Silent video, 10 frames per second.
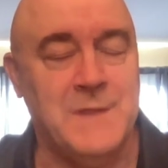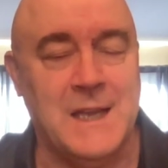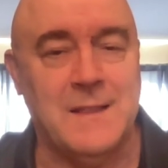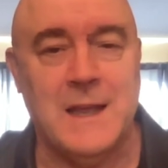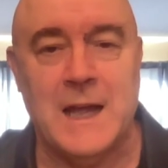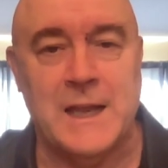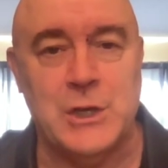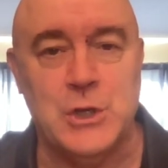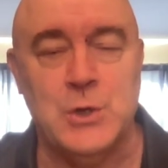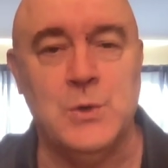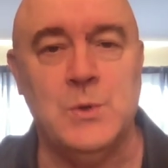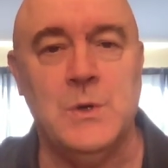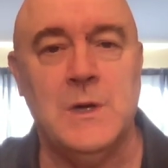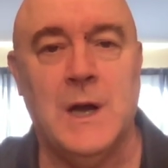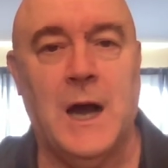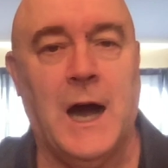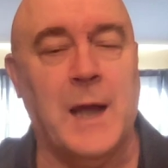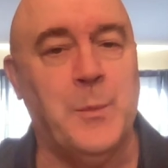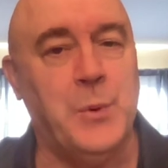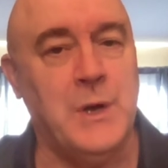thing that I do,
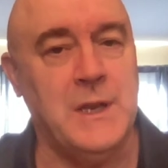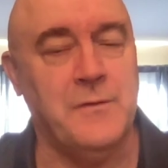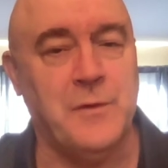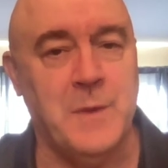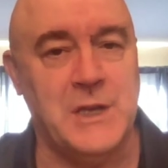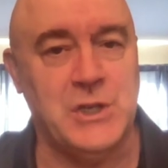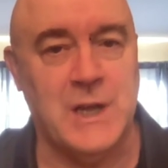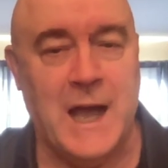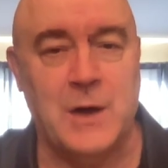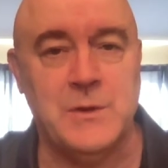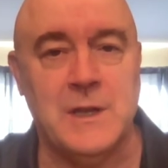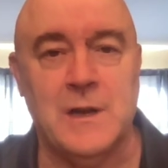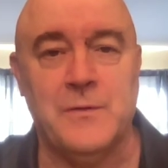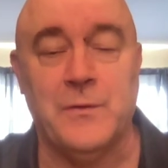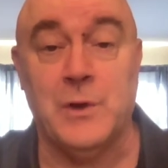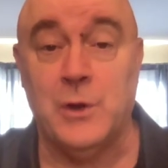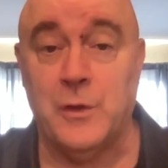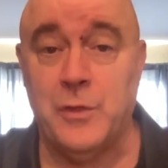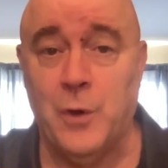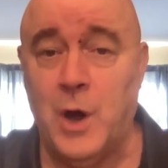I put information out there for
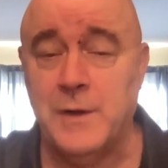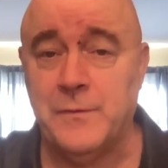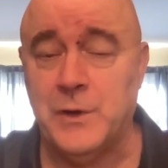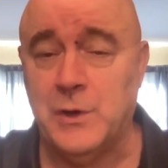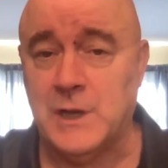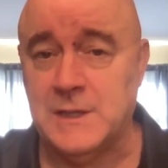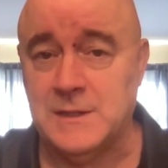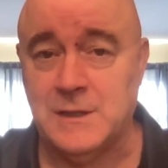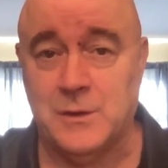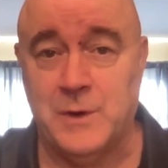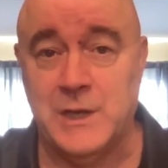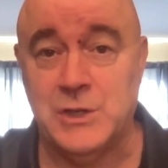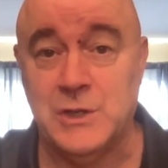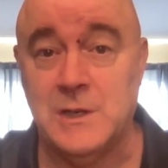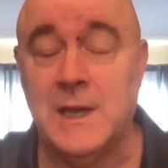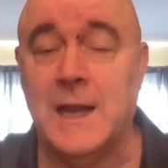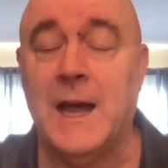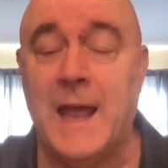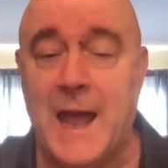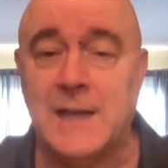your thought, for your consideration, and
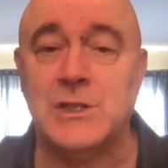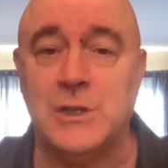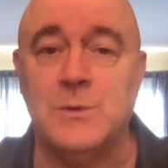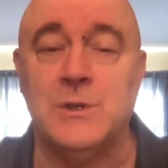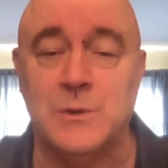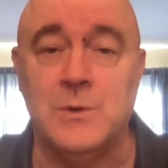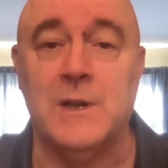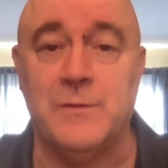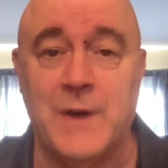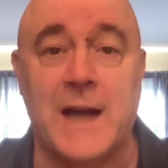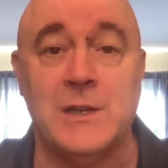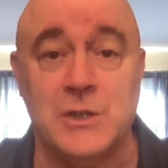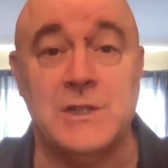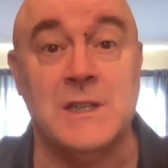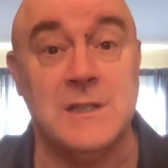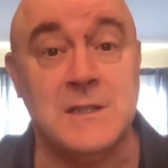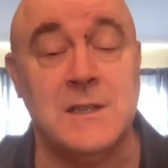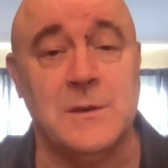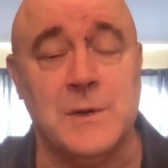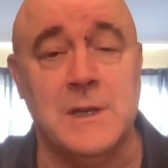I ask you to, in fact, just
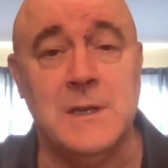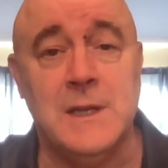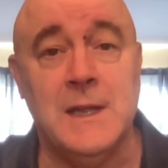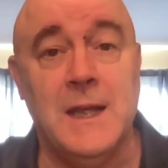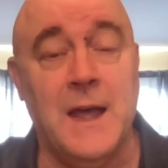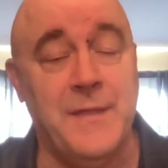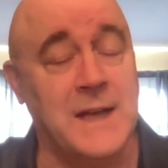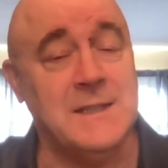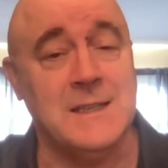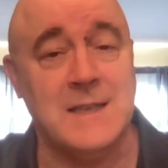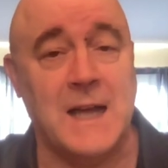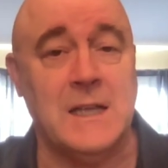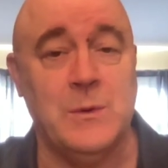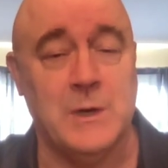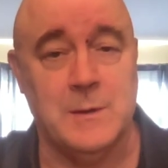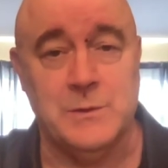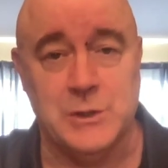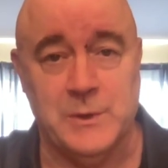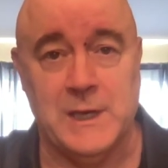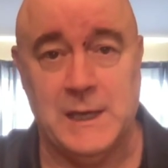consider it. And that's exactly what I'm
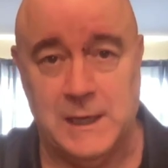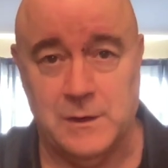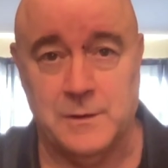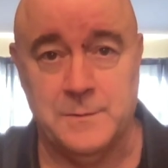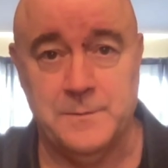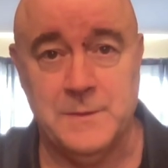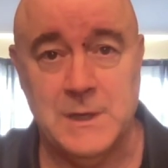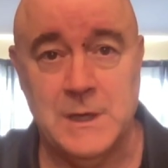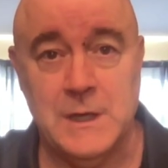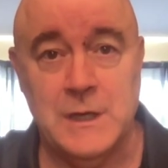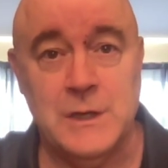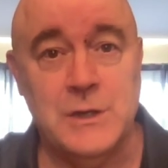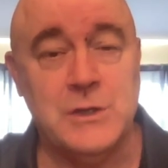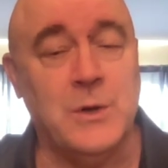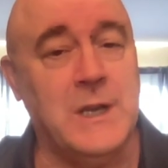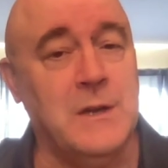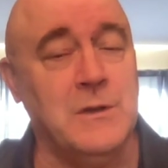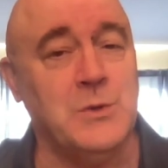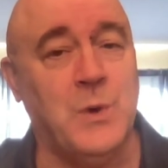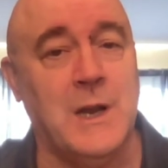doing here. So here
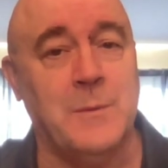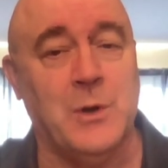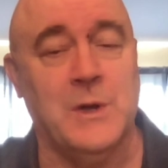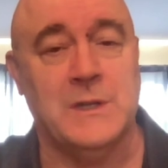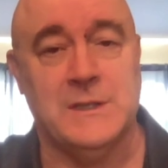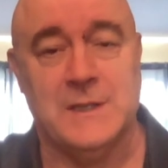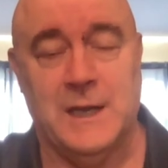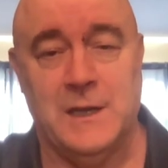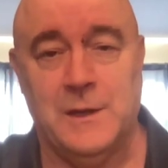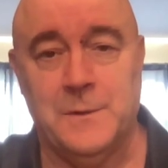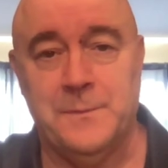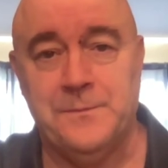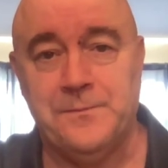is what I'm going to say to you